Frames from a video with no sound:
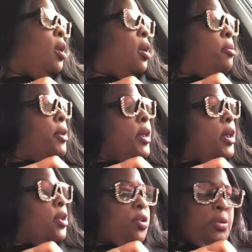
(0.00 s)

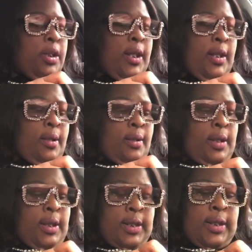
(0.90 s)
Because you take
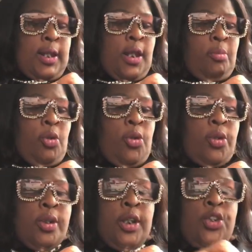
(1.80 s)
that same
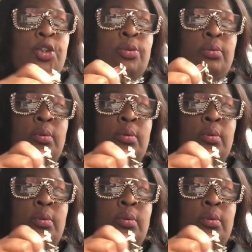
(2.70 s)
hook that you